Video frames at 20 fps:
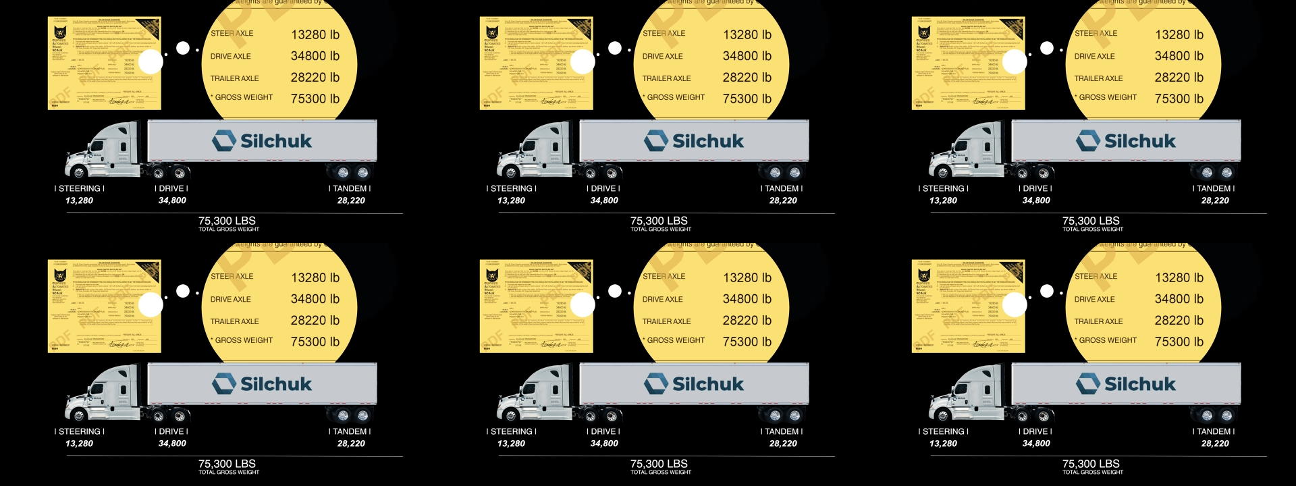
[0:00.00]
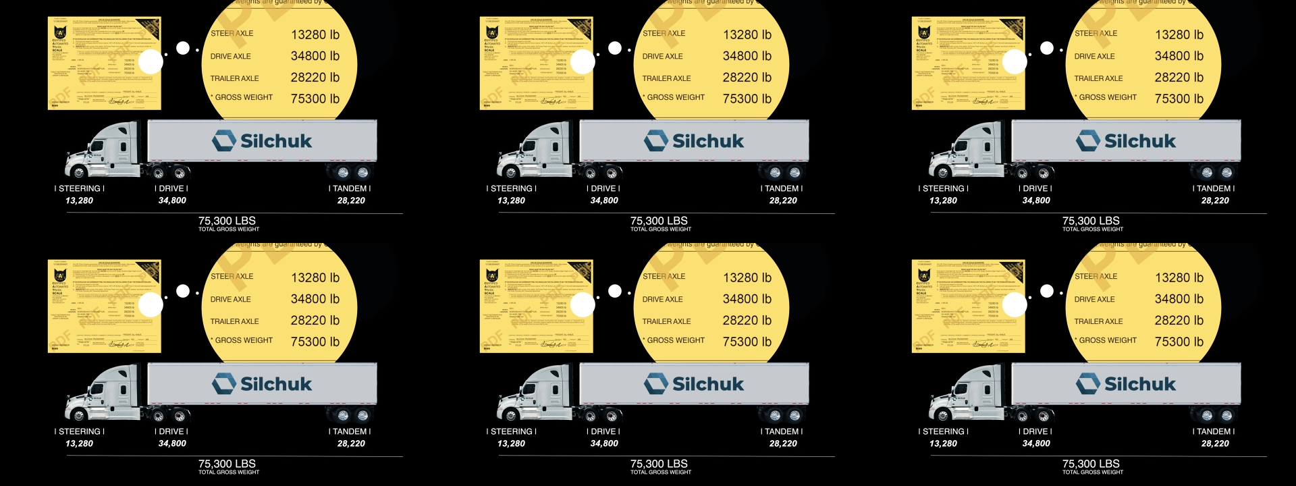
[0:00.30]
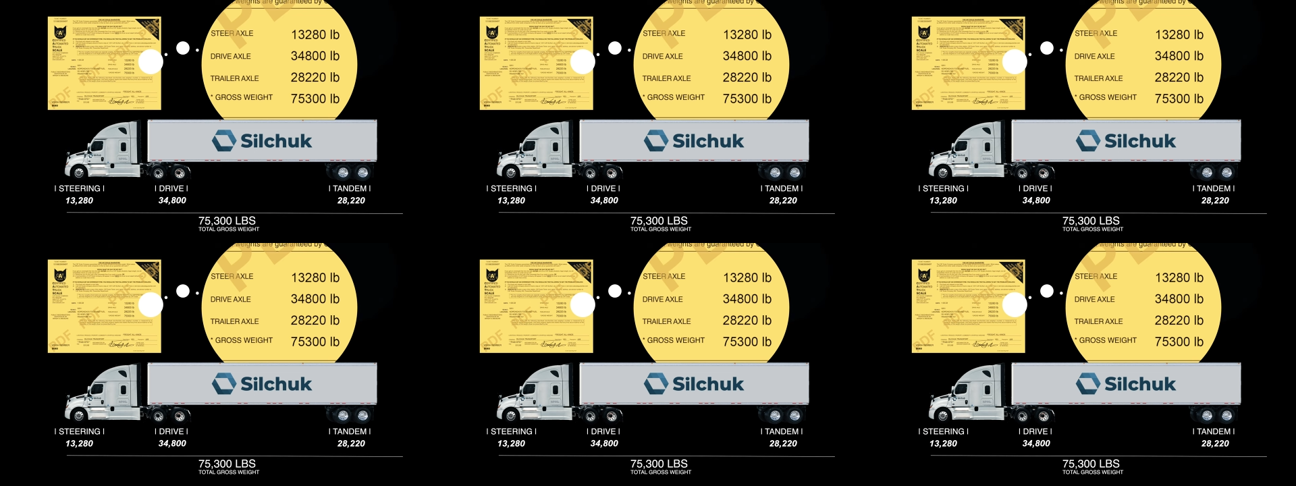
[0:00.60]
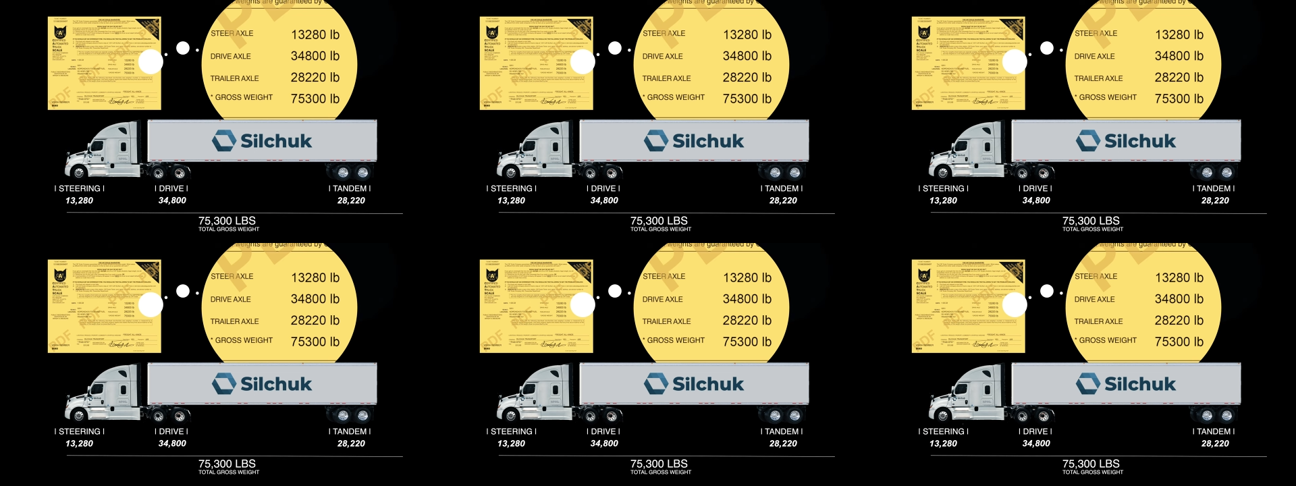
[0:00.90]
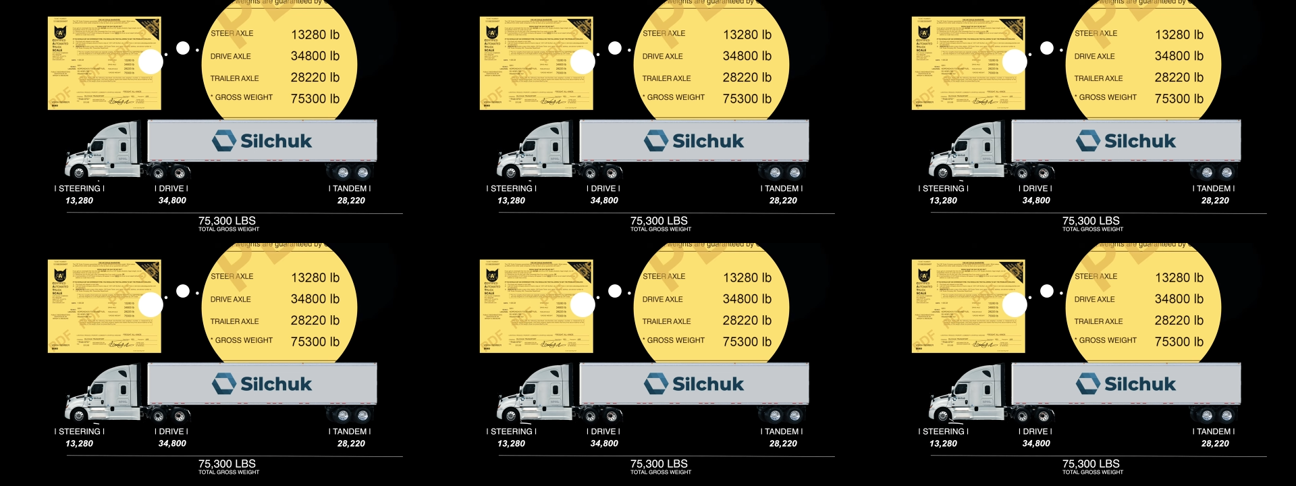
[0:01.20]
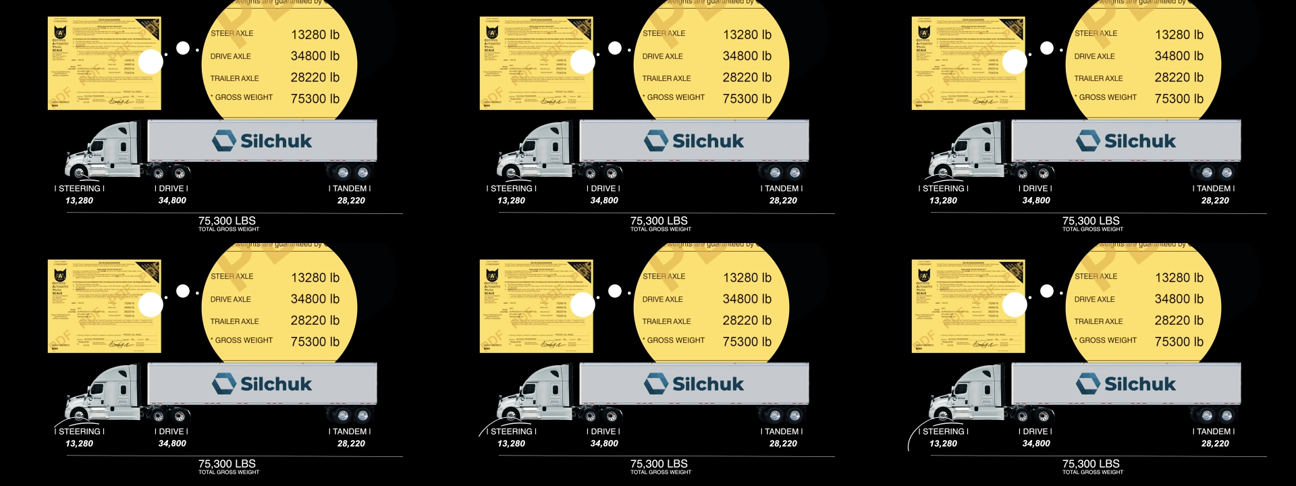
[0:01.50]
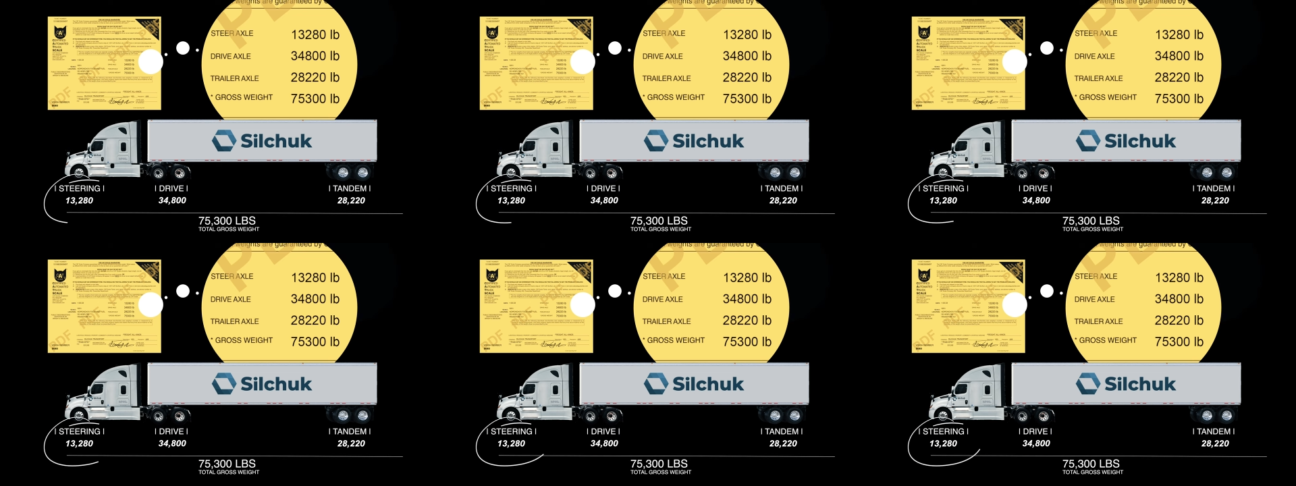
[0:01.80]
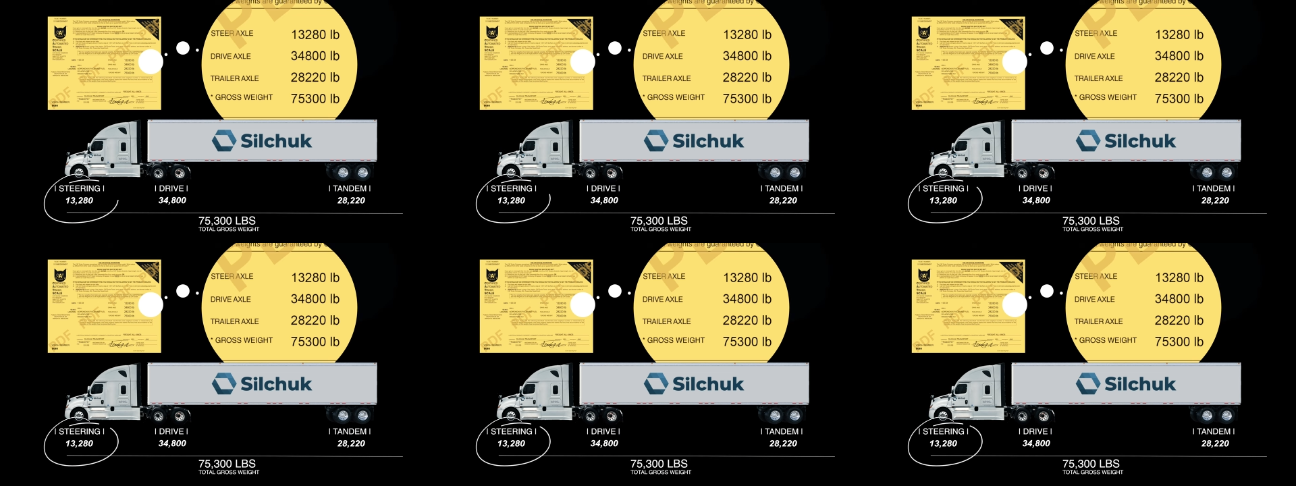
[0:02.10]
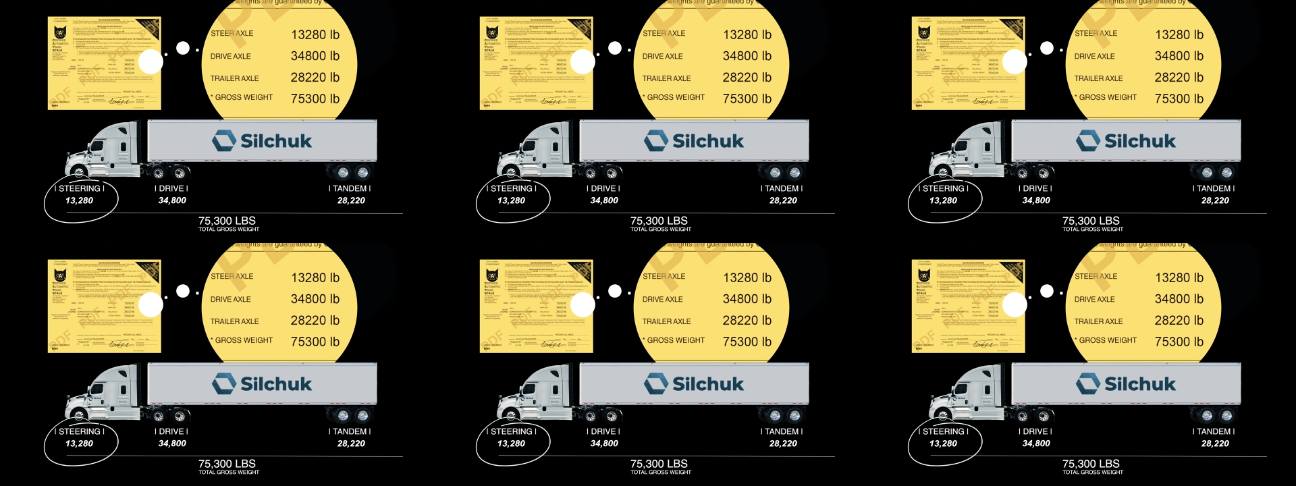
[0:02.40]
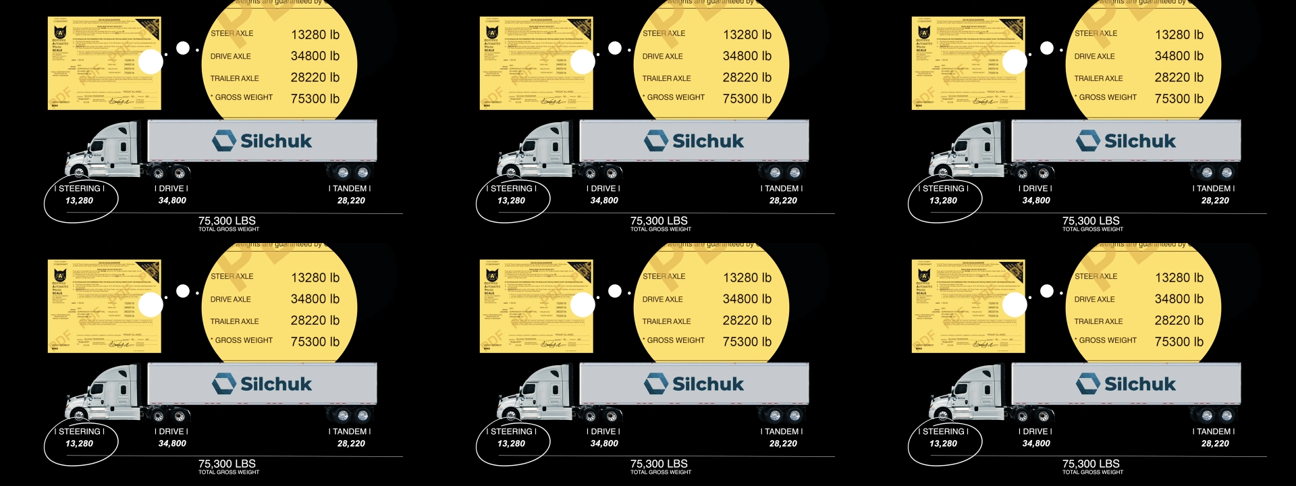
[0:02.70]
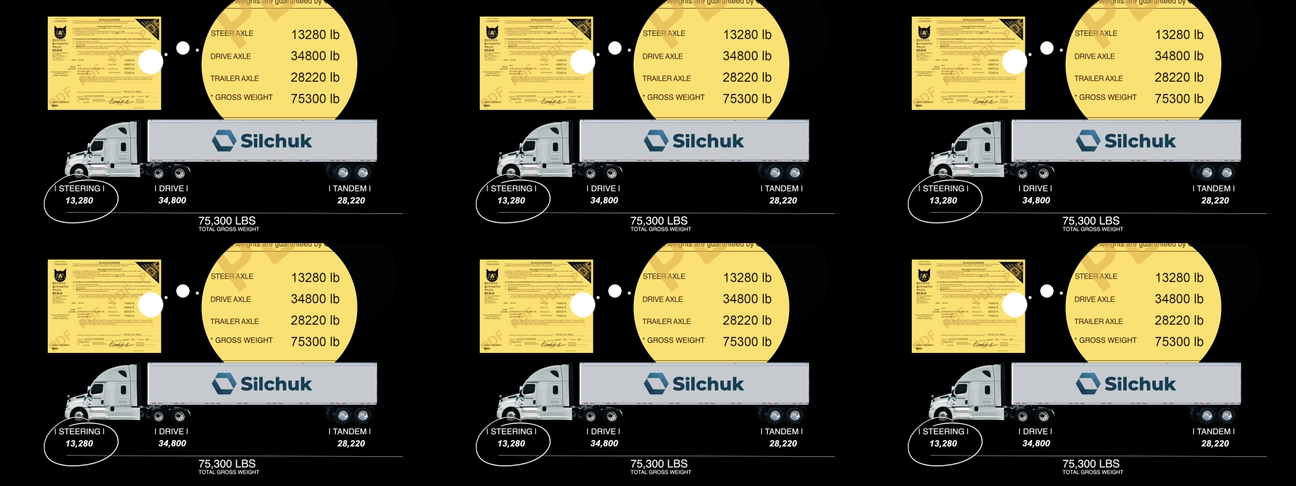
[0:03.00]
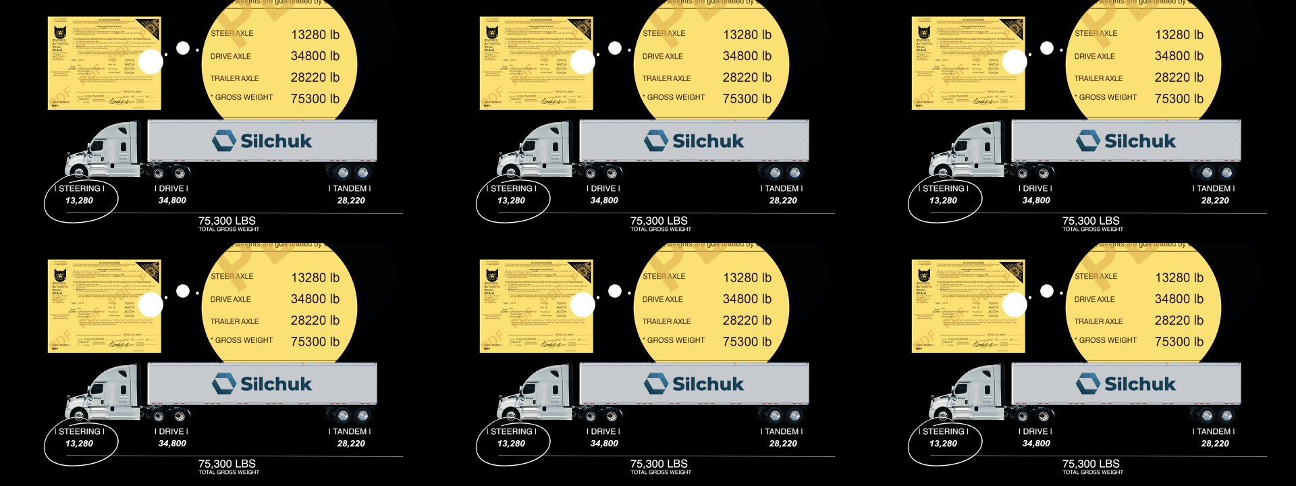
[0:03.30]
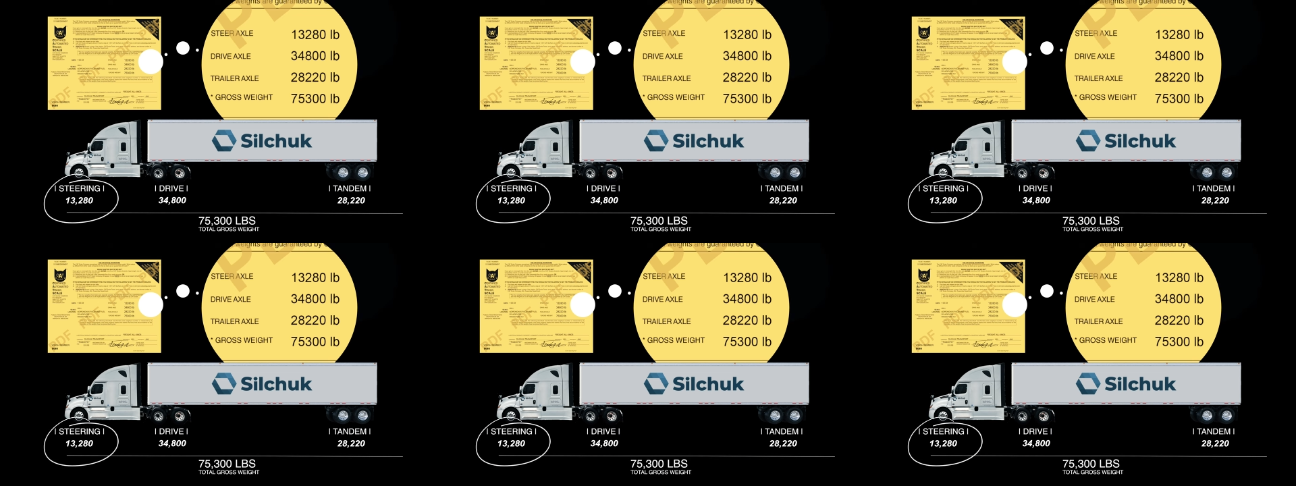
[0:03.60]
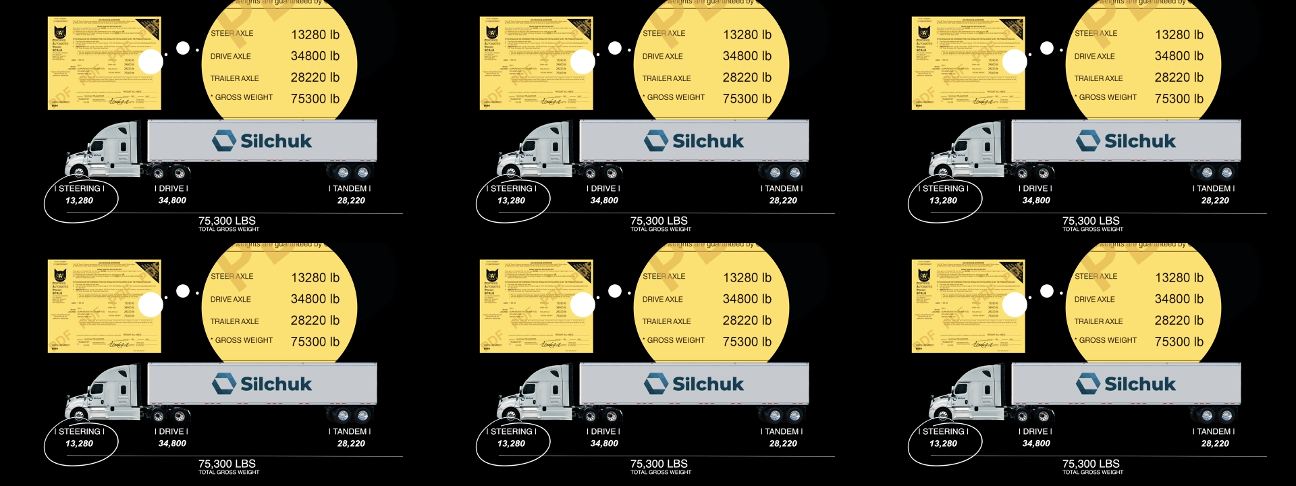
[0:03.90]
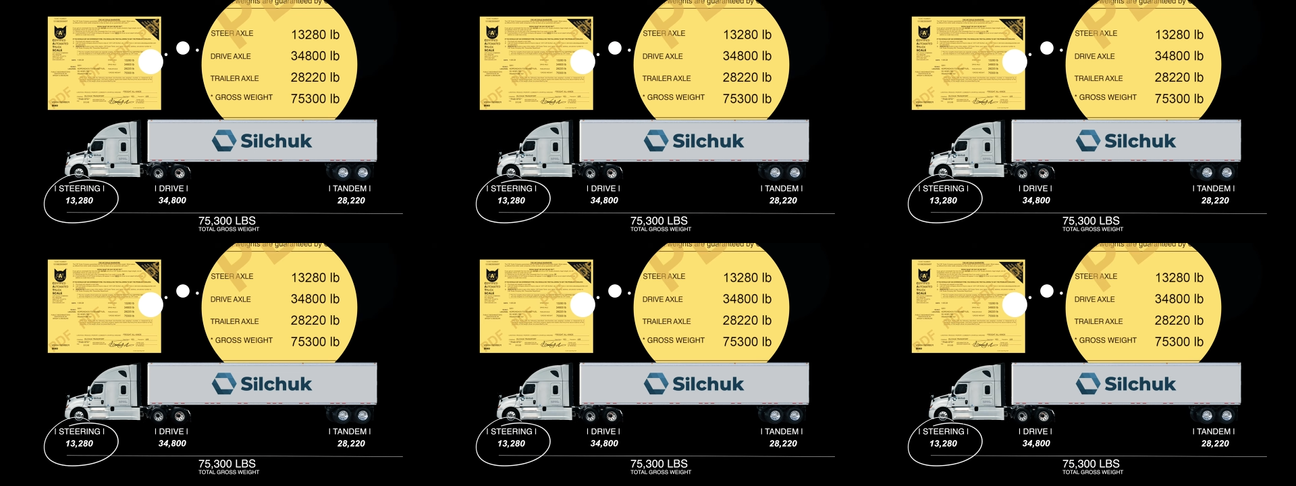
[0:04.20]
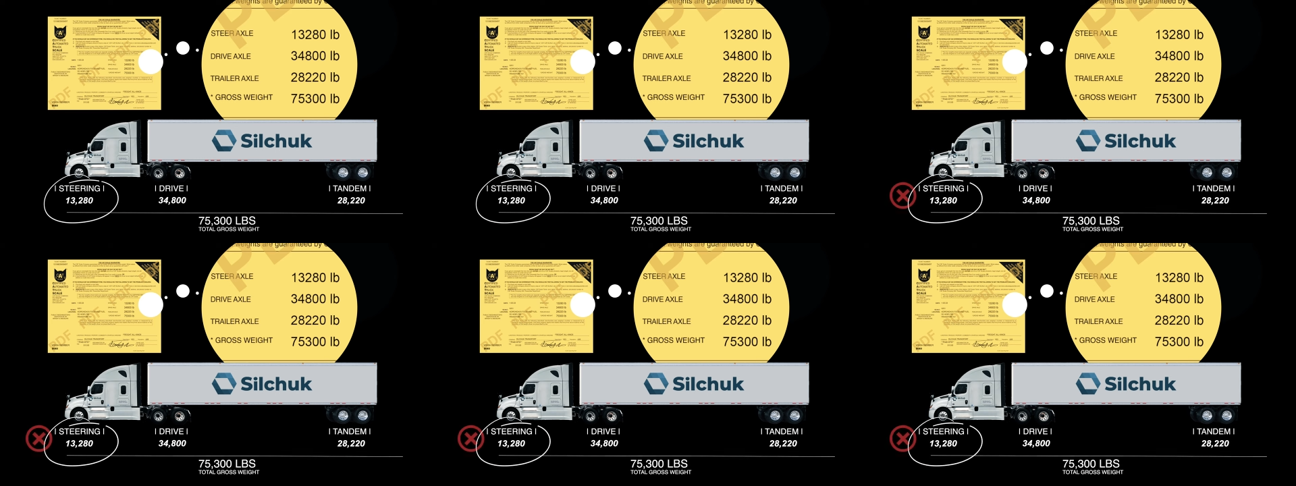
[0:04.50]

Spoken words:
No face is visible, so there are no lips to read.